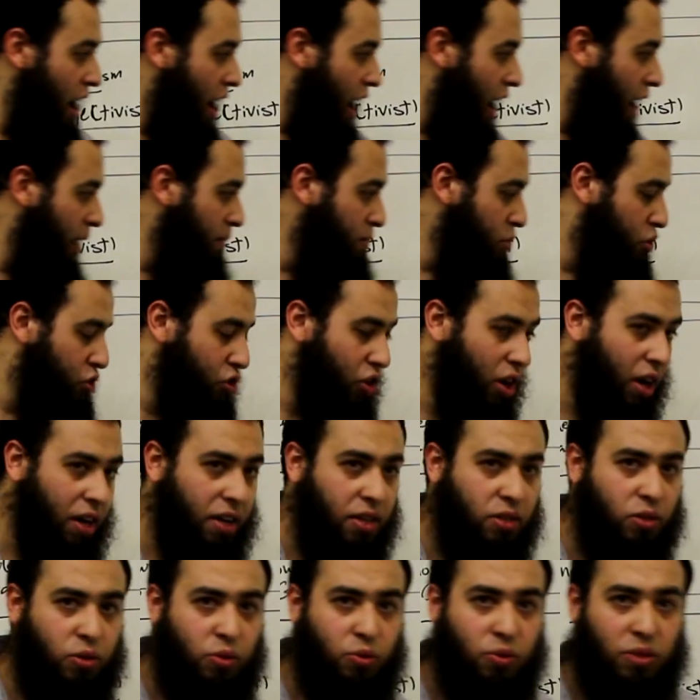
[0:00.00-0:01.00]
I'm
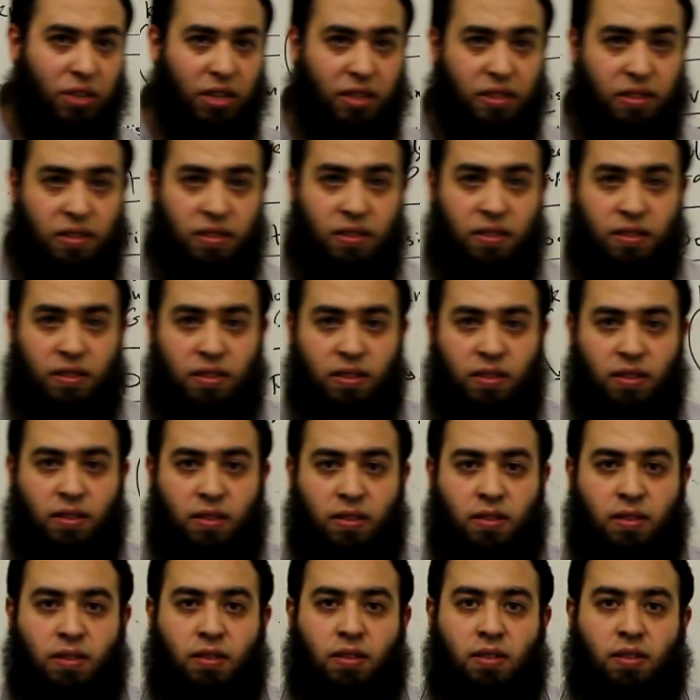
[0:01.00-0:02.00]
trying to get
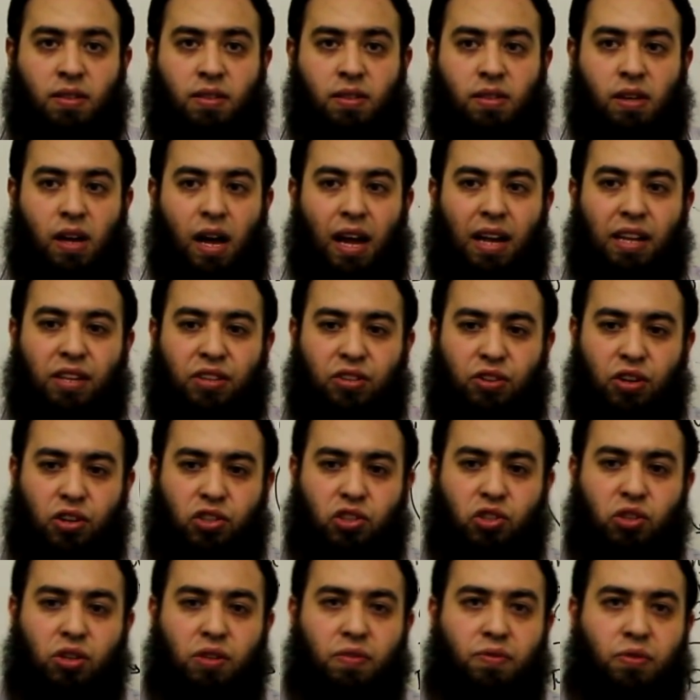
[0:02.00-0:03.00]
a
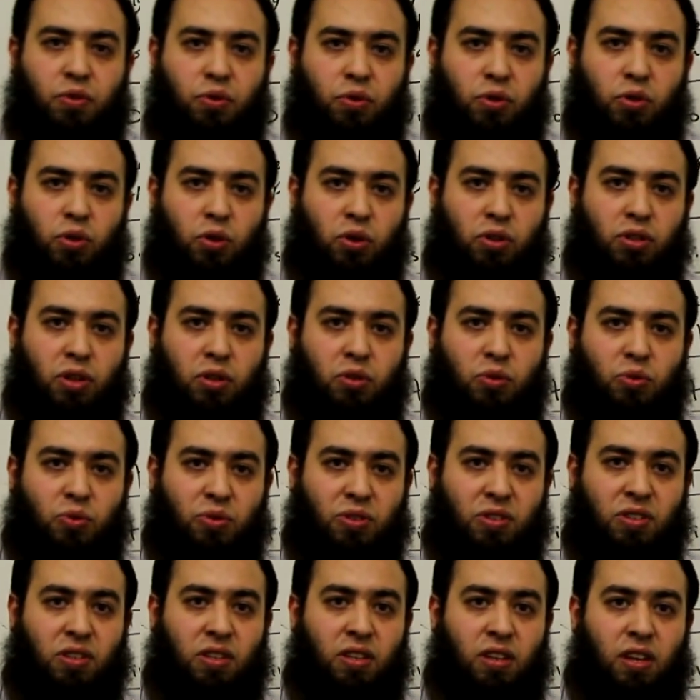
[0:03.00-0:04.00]
literature review in order to
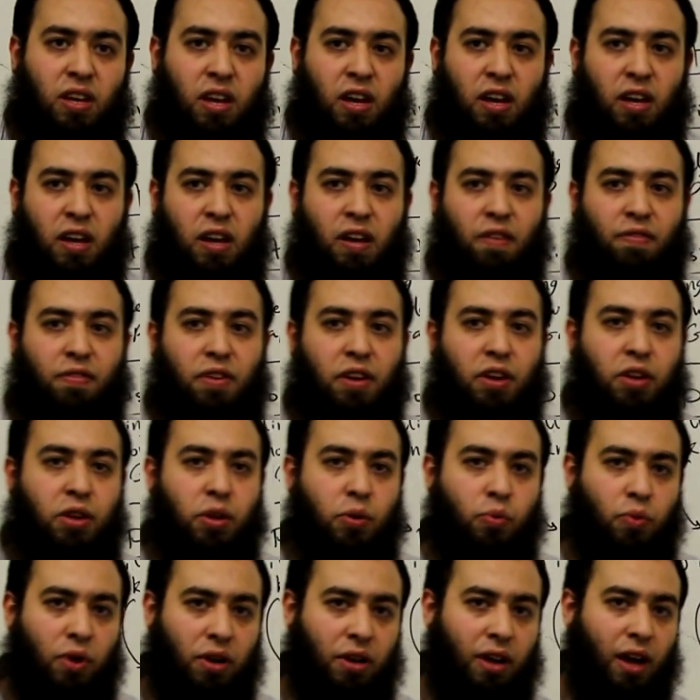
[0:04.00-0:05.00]
see if
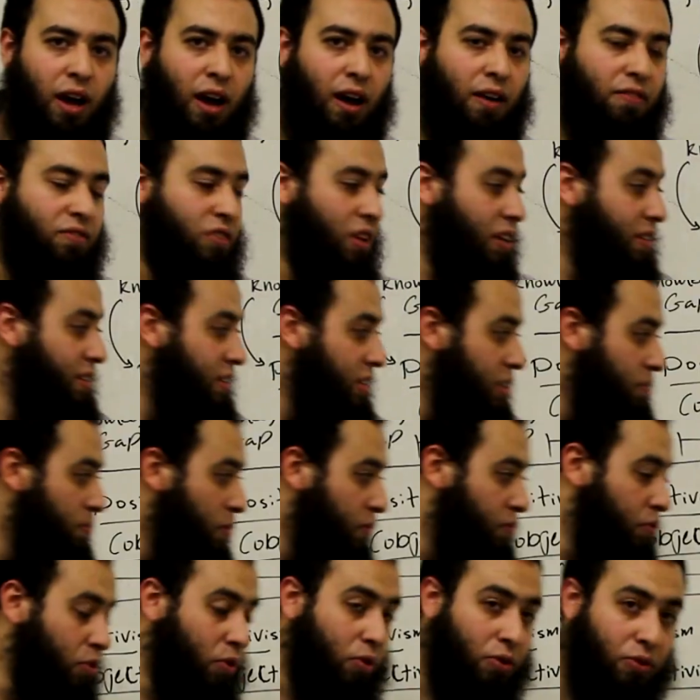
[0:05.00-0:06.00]
anyone have done this
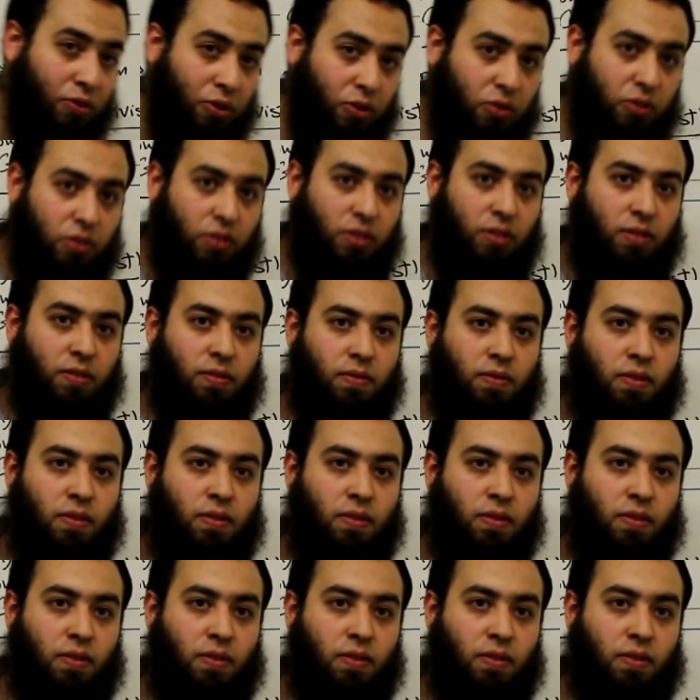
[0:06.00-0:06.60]
before or not.